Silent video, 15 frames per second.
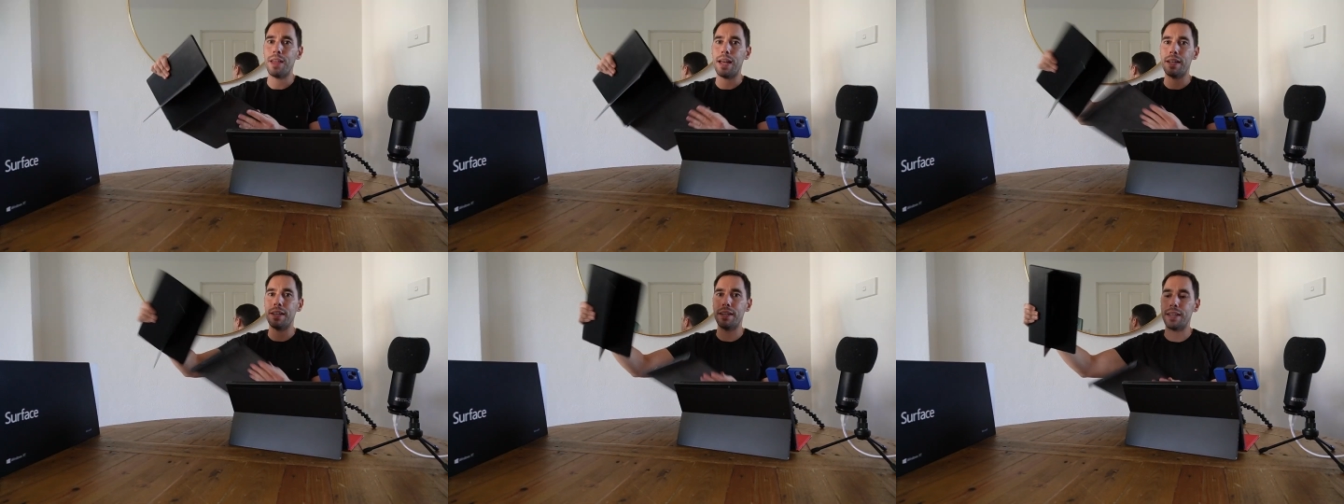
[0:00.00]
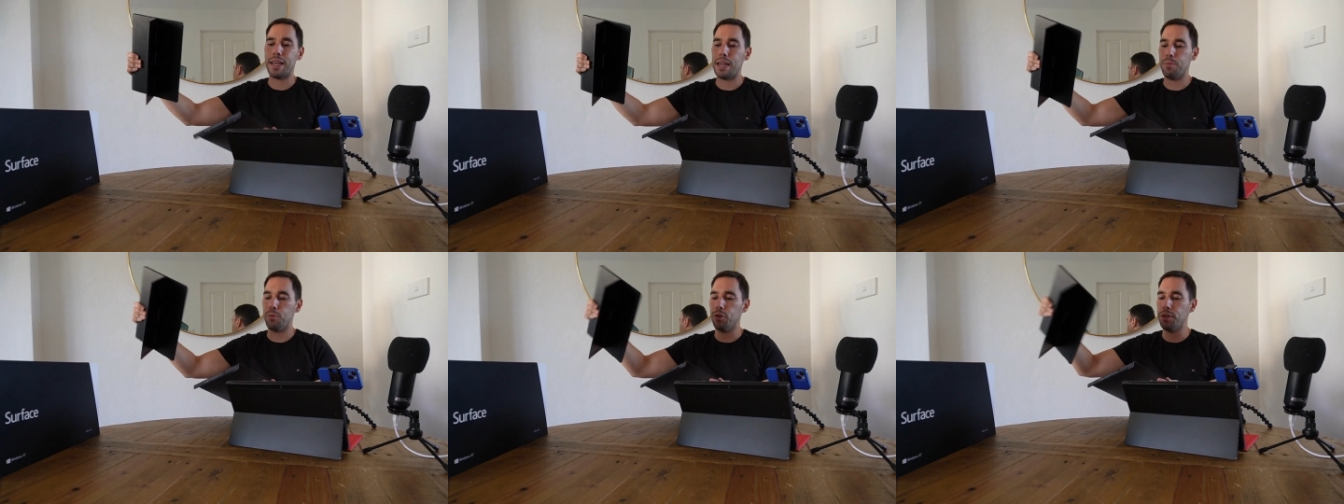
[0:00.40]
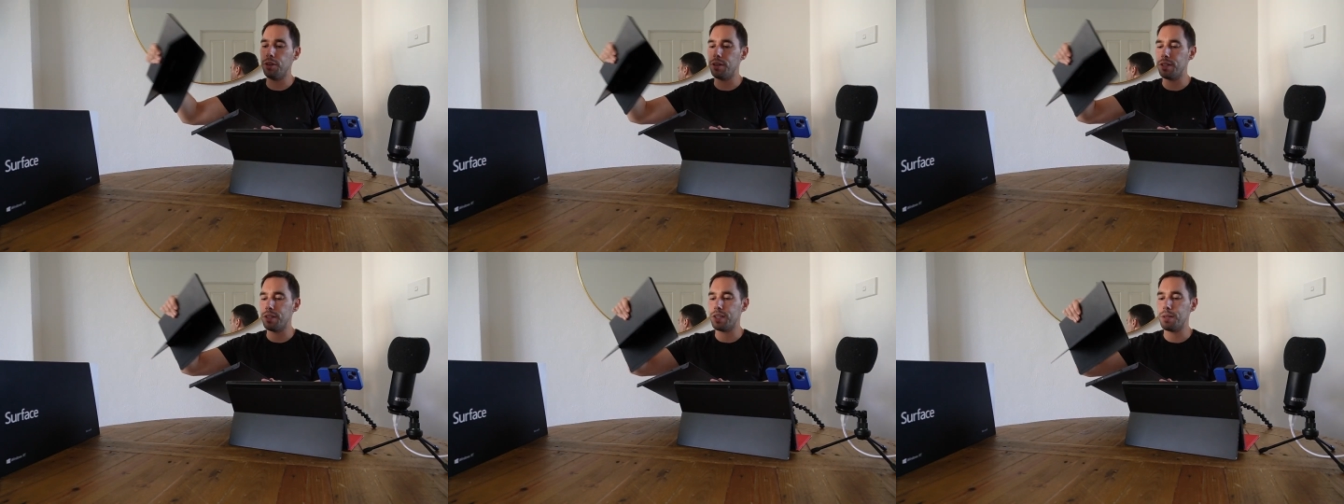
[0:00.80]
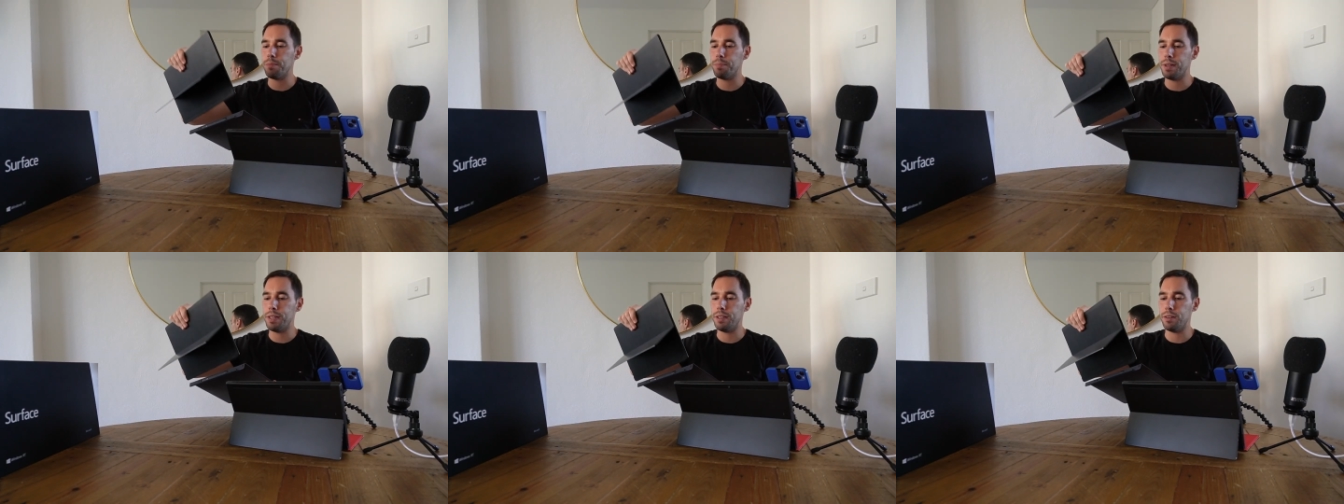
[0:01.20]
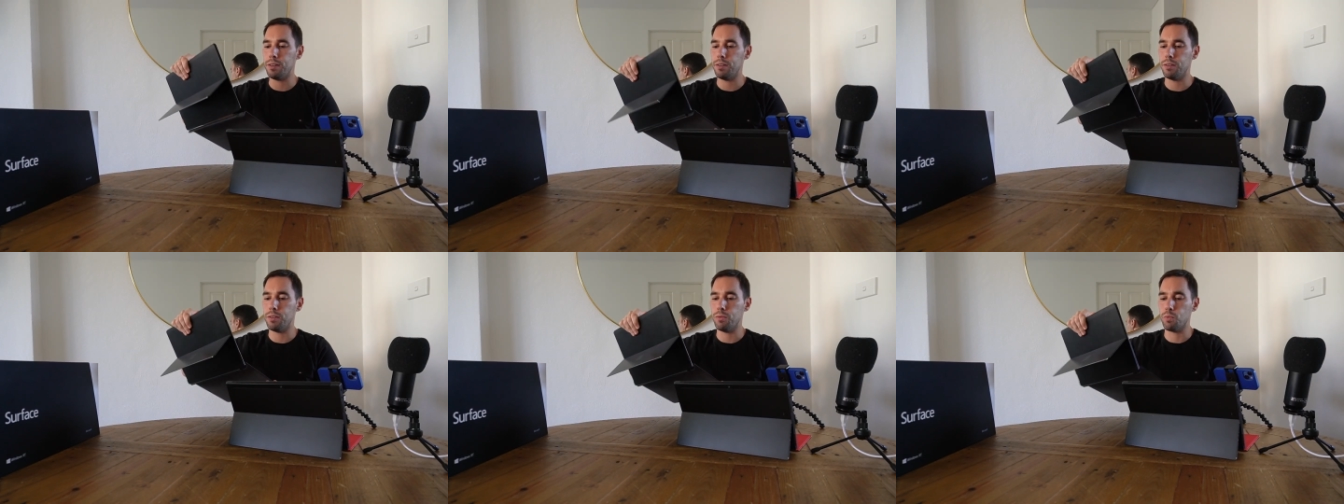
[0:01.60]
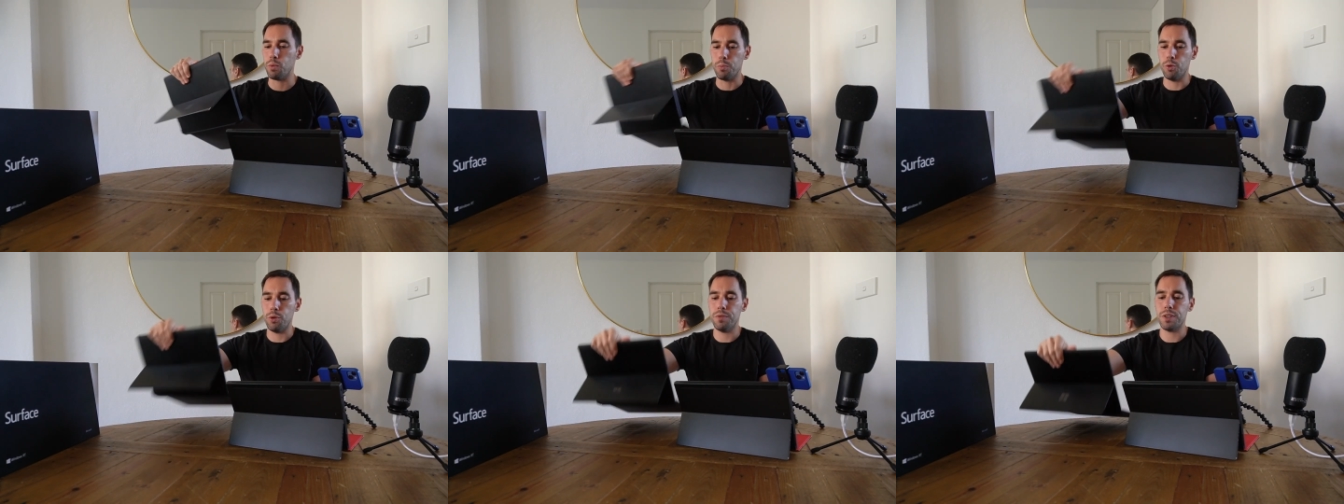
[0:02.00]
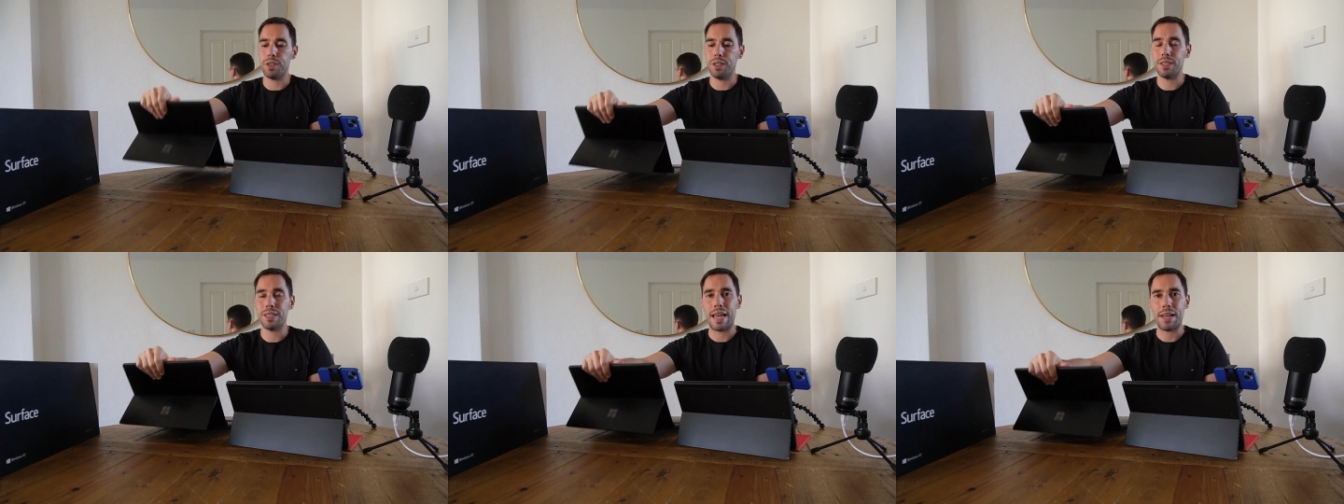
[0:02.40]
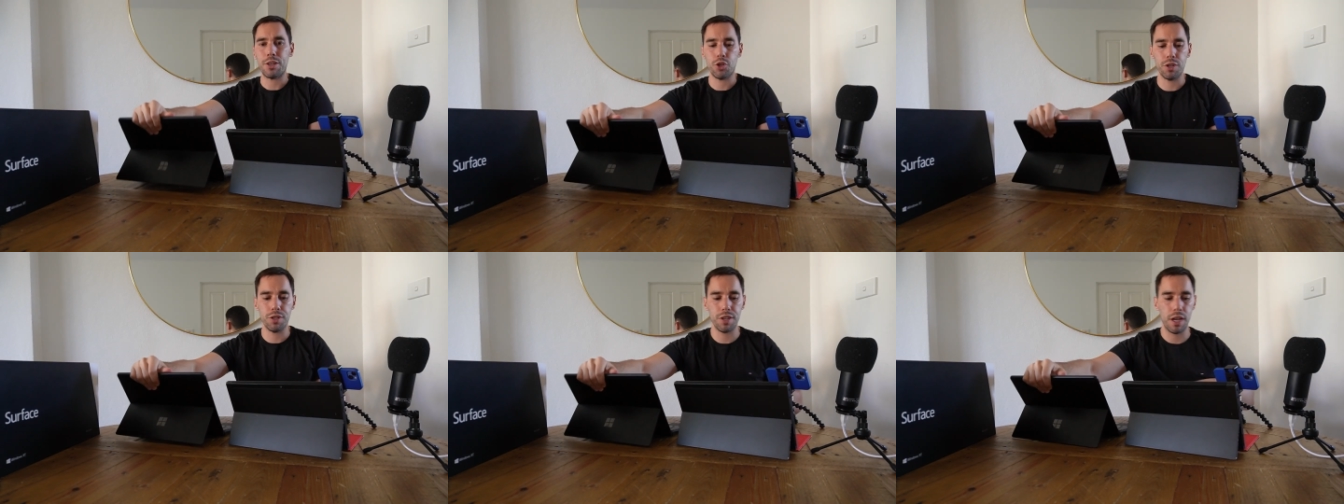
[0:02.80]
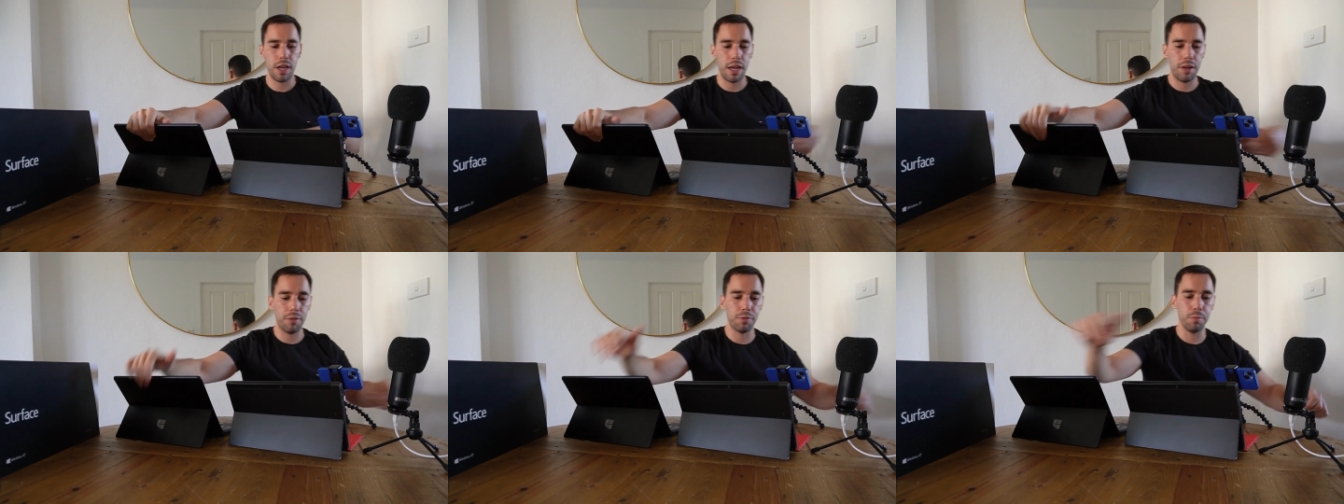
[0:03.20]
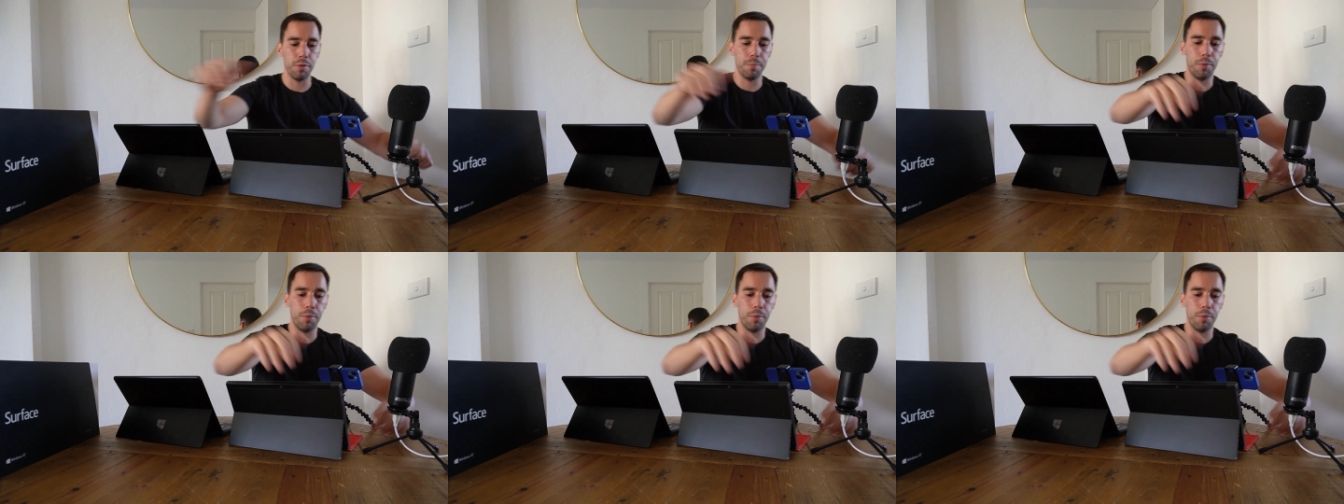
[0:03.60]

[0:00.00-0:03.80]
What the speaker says: that keyboard that simply removes and detaches from the